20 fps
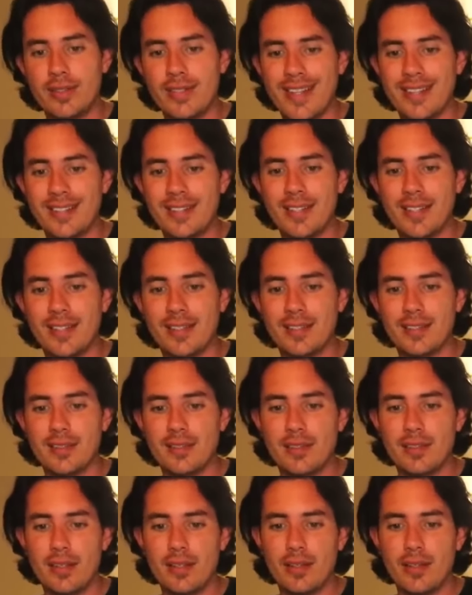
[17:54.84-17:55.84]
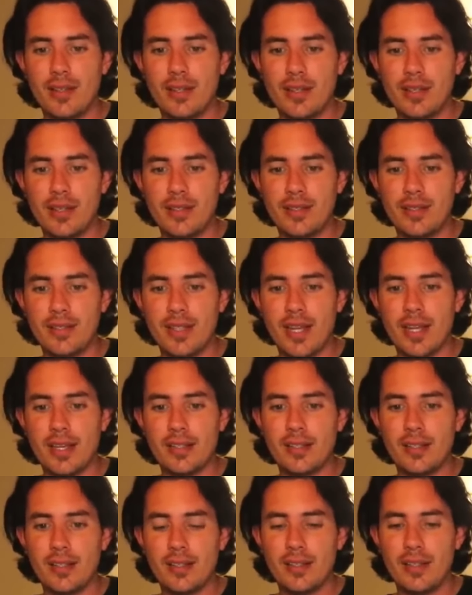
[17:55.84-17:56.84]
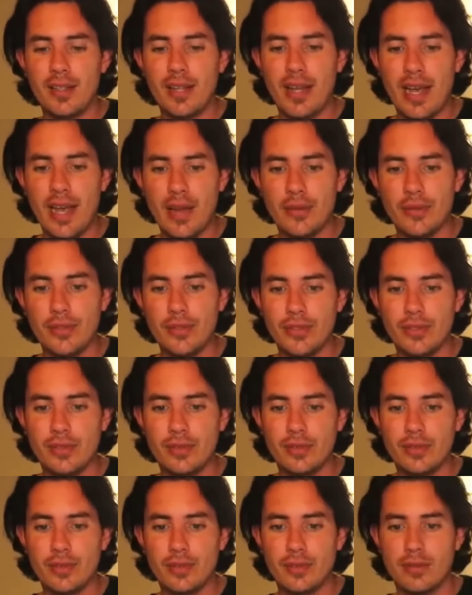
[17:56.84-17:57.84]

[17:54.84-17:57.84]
that takes us inside the house.